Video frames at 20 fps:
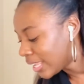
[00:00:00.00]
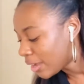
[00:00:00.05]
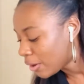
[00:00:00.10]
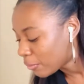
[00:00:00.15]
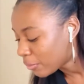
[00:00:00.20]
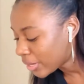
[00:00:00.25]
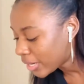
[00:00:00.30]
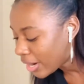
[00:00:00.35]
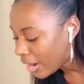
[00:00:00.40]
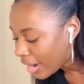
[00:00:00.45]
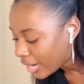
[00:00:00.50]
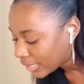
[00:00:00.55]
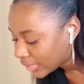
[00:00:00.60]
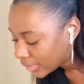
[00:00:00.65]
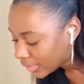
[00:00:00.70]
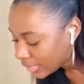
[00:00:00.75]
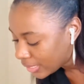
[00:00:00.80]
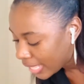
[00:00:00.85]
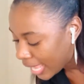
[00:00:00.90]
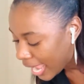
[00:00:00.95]
regardless
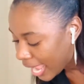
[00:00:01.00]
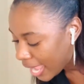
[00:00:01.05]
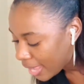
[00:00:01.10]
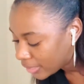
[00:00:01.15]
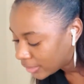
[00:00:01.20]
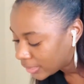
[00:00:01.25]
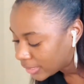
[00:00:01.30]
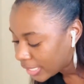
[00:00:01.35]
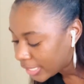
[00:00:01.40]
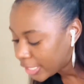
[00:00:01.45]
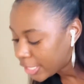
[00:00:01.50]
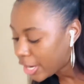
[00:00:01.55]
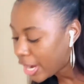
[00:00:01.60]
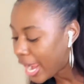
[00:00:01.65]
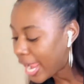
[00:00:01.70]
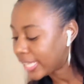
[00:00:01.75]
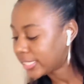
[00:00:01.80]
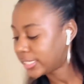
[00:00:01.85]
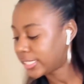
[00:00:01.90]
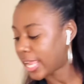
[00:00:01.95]
of that, study your
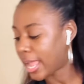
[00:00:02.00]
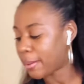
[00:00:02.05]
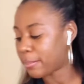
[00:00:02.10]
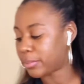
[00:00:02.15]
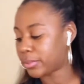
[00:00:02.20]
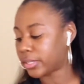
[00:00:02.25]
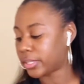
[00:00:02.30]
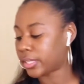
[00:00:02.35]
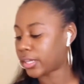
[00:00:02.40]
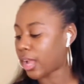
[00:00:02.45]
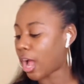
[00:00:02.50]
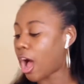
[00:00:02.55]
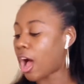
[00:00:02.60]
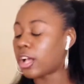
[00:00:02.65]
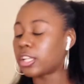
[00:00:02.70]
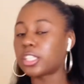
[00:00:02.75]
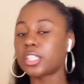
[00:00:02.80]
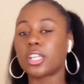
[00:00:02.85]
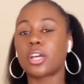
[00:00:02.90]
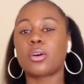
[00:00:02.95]
ATI book.
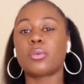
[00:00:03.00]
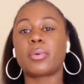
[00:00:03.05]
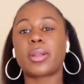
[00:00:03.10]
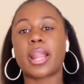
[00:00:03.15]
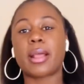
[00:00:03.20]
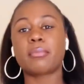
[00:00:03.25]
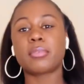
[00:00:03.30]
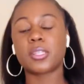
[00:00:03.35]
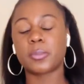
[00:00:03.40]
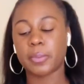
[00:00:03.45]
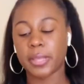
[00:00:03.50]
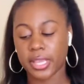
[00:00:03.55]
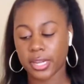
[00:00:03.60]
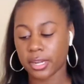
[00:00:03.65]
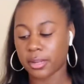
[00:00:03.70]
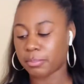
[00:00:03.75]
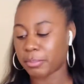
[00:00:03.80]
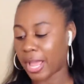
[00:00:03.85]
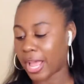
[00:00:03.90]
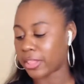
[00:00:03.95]
Also, when I was speaking
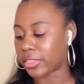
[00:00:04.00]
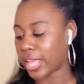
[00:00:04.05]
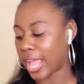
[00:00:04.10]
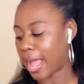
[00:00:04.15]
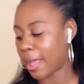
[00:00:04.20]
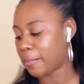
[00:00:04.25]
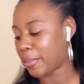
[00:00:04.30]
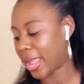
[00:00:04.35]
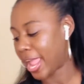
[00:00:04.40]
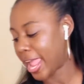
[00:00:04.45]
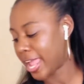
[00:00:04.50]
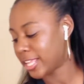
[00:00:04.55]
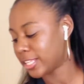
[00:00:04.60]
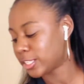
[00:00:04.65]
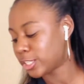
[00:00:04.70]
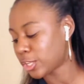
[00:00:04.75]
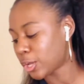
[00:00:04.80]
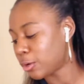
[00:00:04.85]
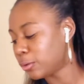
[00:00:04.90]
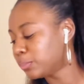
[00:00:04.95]
about the
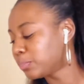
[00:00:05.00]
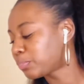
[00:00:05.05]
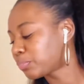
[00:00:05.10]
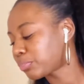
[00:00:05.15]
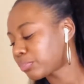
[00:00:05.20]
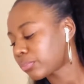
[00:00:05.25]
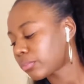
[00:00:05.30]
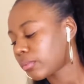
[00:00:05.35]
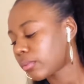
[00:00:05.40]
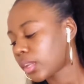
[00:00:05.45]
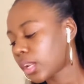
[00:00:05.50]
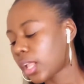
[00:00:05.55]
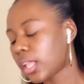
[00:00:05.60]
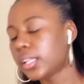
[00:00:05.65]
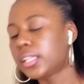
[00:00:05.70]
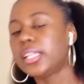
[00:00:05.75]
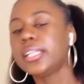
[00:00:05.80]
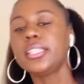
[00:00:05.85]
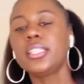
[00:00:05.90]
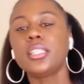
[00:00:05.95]
iPad, so
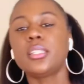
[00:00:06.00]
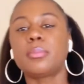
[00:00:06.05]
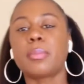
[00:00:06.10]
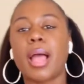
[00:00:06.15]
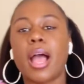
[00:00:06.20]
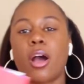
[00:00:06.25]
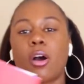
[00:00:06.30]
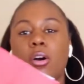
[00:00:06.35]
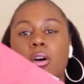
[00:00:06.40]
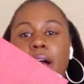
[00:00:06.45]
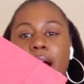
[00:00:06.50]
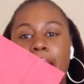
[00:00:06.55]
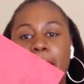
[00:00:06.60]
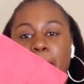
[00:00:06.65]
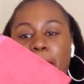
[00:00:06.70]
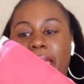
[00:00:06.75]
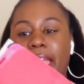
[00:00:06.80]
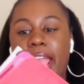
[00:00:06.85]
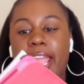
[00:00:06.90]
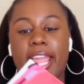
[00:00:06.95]
this is my old
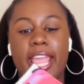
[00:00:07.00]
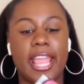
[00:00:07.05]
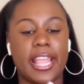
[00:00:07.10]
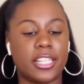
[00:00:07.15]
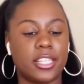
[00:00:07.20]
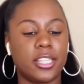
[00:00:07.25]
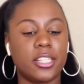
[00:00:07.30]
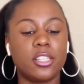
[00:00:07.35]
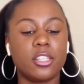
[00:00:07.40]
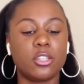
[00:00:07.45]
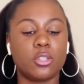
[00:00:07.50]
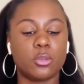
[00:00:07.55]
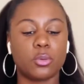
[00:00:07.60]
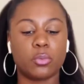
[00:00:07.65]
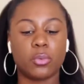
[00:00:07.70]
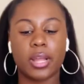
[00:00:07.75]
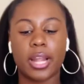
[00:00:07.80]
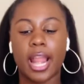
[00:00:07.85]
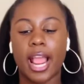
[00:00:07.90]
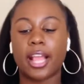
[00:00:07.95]
iPad case. This is the
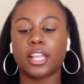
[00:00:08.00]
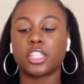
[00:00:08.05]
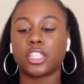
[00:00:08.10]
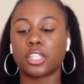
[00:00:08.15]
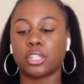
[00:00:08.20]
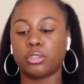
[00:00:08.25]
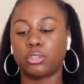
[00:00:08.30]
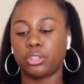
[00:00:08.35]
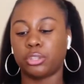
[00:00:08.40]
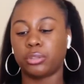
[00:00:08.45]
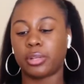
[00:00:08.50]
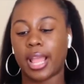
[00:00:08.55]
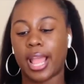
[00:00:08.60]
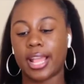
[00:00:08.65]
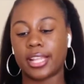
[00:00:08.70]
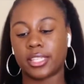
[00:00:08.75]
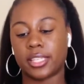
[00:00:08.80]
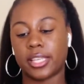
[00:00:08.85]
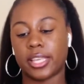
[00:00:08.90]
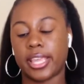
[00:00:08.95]
one I showed you
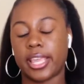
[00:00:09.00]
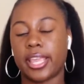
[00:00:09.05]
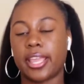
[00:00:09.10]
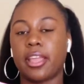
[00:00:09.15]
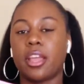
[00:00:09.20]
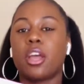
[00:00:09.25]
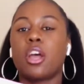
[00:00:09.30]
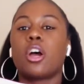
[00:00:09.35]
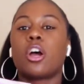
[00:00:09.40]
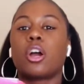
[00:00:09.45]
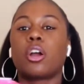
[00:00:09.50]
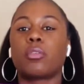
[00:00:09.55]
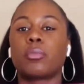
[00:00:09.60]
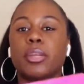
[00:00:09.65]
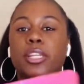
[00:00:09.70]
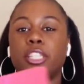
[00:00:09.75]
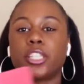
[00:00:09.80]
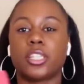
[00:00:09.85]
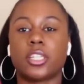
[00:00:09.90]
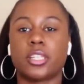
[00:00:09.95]
guys to get
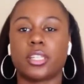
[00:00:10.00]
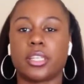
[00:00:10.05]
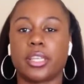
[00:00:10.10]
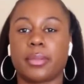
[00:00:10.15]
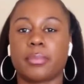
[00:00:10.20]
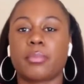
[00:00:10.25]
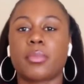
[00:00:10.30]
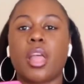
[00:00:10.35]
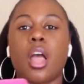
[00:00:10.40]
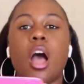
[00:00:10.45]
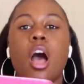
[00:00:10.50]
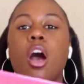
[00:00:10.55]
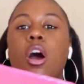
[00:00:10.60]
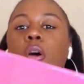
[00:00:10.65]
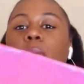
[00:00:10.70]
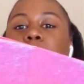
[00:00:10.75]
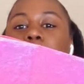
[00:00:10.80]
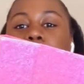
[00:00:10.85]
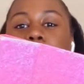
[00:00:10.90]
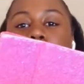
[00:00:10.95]
originally.
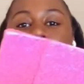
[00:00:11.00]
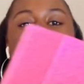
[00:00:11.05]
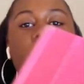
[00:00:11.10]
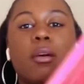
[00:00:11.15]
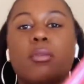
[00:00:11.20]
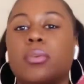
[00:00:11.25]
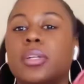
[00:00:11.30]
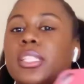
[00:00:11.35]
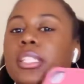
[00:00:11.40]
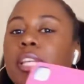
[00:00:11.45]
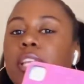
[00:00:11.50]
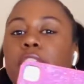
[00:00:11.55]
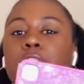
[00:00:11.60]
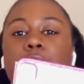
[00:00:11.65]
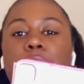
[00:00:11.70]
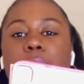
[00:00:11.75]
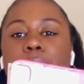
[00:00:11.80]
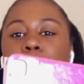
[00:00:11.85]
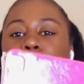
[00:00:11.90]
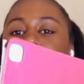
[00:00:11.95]
Oh my God, was it
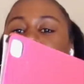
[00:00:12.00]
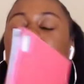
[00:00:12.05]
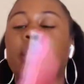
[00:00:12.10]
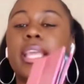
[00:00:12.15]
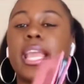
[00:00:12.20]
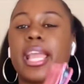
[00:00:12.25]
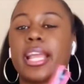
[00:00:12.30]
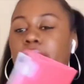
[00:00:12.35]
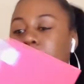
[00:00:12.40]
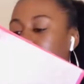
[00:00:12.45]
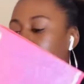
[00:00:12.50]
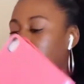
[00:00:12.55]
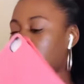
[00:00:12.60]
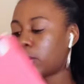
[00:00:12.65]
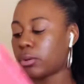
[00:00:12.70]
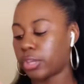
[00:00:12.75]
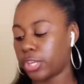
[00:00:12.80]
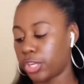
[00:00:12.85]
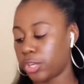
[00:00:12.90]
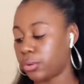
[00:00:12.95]
cute? Yes,
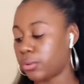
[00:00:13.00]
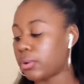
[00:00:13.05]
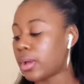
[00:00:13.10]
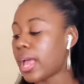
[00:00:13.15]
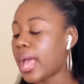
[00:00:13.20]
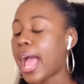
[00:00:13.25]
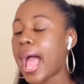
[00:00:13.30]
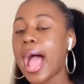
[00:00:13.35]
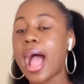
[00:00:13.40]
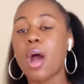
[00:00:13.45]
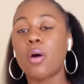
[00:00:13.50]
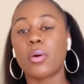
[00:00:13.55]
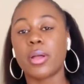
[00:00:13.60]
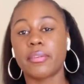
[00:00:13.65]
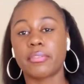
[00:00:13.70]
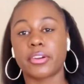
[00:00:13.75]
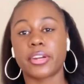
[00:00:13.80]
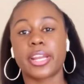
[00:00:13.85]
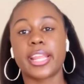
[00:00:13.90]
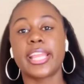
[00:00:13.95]
so cute.
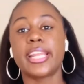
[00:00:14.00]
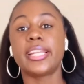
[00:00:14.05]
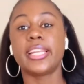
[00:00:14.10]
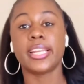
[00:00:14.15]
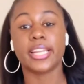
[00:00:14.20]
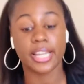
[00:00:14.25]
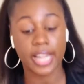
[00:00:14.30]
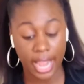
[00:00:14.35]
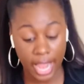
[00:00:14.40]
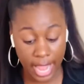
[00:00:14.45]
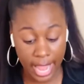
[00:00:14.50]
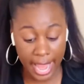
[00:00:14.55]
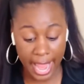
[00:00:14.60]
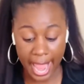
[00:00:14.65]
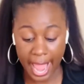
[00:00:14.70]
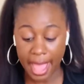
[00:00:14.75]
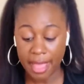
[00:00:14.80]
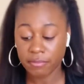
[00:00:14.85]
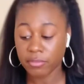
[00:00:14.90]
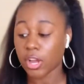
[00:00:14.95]
However, it did not
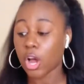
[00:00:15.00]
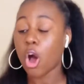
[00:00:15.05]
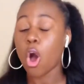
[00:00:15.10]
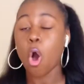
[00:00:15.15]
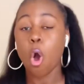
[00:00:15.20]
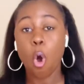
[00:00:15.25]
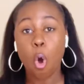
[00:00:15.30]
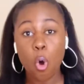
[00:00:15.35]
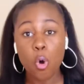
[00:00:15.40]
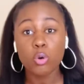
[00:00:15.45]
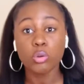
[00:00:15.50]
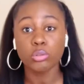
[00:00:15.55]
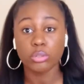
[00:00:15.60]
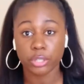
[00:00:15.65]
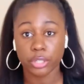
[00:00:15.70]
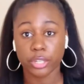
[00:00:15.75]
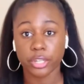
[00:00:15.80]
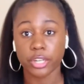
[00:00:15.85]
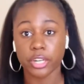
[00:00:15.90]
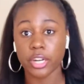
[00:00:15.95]
have a
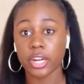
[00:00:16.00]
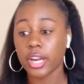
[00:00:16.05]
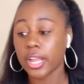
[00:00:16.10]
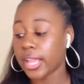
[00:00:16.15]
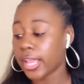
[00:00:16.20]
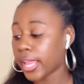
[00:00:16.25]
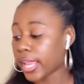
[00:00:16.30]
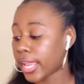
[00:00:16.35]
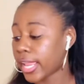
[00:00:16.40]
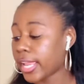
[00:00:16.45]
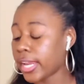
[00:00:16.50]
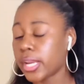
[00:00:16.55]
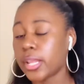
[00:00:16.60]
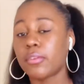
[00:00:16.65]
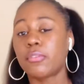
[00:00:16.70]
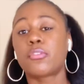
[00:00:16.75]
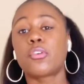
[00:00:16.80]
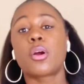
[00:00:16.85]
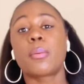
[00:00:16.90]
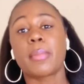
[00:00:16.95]
holder in
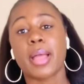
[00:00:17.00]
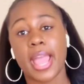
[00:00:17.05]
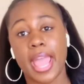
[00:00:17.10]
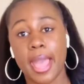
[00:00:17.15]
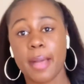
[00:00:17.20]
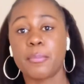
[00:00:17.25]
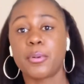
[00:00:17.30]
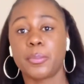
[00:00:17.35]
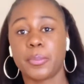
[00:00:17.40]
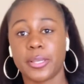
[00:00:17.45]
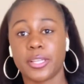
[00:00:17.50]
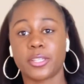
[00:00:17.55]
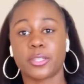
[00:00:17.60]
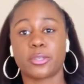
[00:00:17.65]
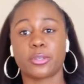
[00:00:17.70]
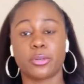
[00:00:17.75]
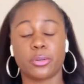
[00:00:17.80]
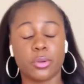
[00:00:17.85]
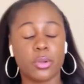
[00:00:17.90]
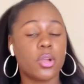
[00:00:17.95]
it for my Apple
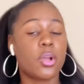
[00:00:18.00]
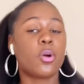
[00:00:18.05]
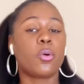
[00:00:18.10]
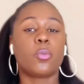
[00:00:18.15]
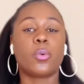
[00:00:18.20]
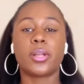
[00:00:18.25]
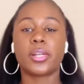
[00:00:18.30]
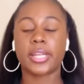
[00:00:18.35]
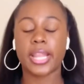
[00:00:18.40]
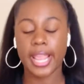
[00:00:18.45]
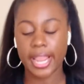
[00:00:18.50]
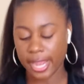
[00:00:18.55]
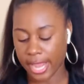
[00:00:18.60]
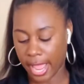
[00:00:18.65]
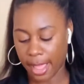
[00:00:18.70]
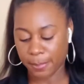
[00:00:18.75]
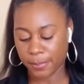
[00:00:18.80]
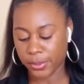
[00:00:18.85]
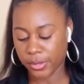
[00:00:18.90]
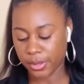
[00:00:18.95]
Pencil. One day
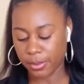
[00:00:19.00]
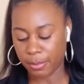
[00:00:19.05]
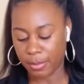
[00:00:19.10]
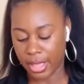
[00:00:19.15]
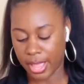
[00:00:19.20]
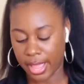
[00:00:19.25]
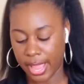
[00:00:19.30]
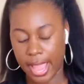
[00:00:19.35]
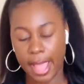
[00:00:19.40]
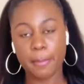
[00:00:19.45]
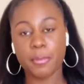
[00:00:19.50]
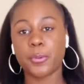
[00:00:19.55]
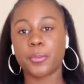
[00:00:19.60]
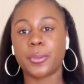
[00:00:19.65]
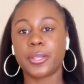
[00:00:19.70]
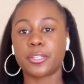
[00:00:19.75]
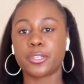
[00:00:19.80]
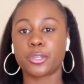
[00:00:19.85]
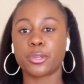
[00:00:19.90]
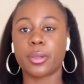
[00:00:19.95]
I put my Apple
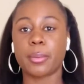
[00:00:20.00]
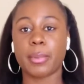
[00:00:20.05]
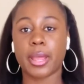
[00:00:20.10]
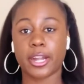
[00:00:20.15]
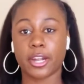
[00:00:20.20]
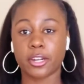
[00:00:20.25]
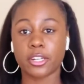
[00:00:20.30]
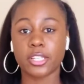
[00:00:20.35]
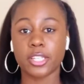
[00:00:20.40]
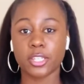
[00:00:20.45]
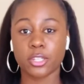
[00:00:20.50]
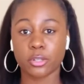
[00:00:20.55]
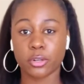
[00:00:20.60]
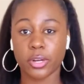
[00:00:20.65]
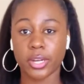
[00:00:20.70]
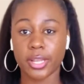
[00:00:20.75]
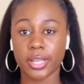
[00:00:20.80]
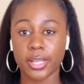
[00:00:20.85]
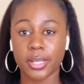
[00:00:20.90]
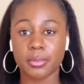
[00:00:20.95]
Pencil in my nursing
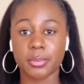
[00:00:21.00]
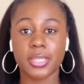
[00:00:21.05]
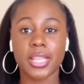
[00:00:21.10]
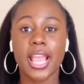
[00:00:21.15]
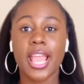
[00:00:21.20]
scrubs